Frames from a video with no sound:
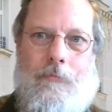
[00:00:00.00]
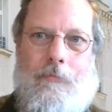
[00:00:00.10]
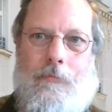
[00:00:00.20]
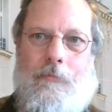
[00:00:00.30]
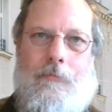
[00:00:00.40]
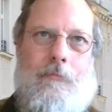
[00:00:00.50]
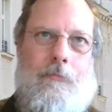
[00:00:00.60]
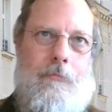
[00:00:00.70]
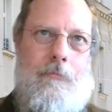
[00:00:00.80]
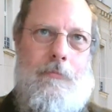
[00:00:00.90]

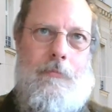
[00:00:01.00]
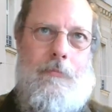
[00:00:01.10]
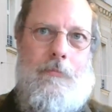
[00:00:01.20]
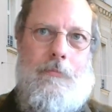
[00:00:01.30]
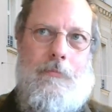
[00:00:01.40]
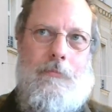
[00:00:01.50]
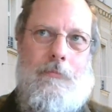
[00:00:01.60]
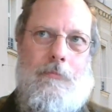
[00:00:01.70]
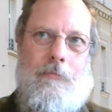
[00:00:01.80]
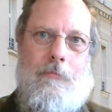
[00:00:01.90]

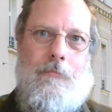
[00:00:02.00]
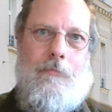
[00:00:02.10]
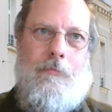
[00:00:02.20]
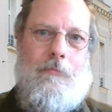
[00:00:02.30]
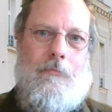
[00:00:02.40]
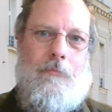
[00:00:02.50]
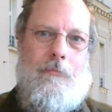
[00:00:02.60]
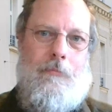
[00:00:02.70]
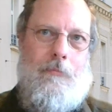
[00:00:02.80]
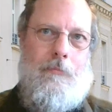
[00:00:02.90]

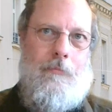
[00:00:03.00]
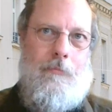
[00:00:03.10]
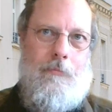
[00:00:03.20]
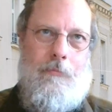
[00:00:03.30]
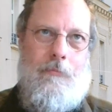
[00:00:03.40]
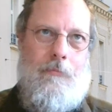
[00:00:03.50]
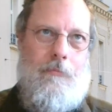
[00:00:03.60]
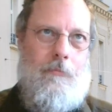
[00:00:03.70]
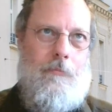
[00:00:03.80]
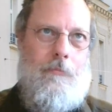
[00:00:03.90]

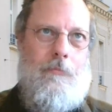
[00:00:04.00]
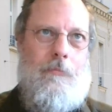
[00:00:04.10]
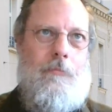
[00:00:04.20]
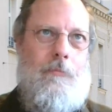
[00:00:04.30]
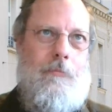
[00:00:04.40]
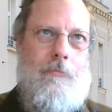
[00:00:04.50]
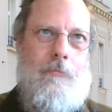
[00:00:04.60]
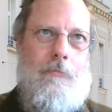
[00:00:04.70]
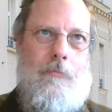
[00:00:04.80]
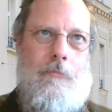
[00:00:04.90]

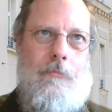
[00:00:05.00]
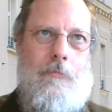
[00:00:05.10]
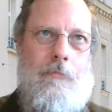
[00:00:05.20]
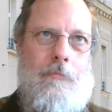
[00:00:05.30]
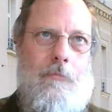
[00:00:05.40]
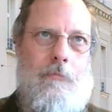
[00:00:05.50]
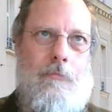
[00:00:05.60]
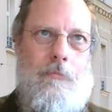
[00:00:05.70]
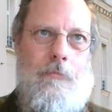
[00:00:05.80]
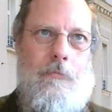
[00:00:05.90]

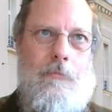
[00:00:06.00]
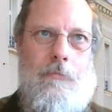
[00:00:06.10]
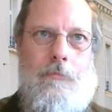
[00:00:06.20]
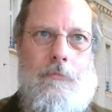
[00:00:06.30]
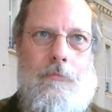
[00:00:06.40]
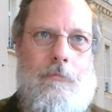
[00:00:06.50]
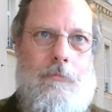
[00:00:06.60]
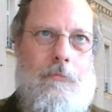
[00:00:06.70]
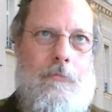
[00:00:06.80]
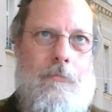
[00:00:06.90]

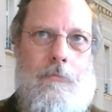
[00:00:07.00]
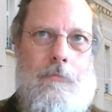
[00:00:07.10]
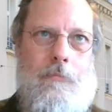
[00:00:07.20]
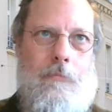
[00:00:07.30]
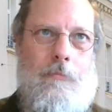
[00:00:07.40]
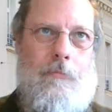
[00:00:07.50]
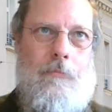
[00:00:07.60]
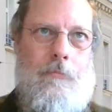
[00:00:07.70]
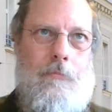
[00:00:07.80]
(silent)